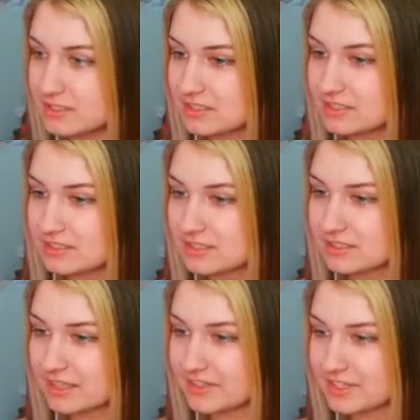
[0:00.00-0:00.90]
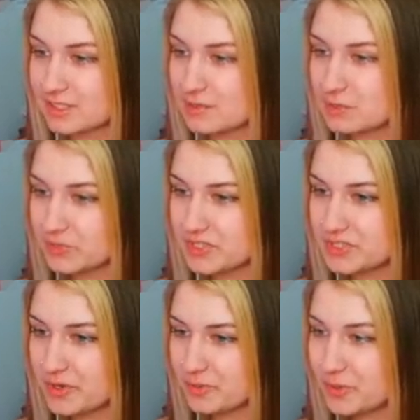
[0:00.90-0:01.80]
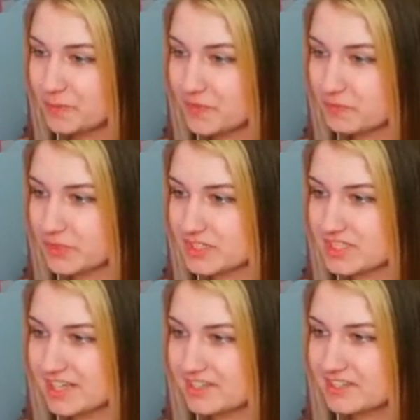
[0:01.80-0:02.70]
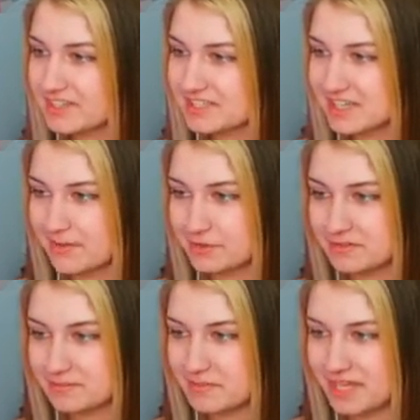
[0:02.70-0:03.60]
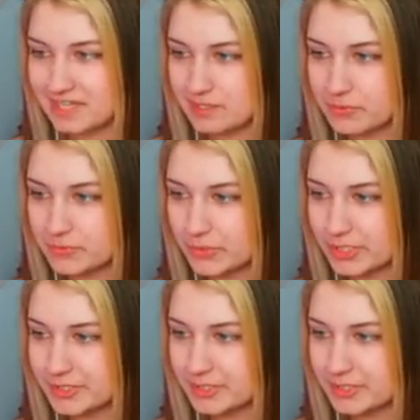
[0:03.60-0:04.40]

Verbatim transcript: I think that's going to be really dope. I'm really excited, because I haven't met any before.